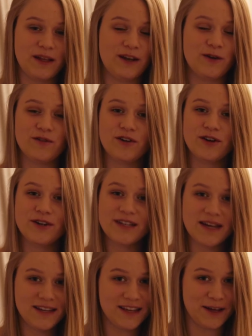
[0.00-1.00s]
in over
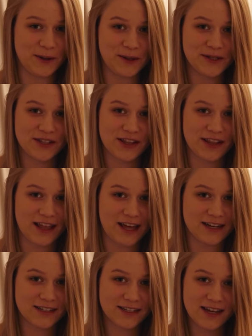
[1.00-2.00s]
10 years
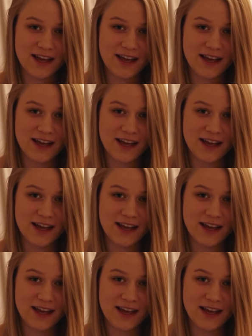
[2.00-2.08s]
that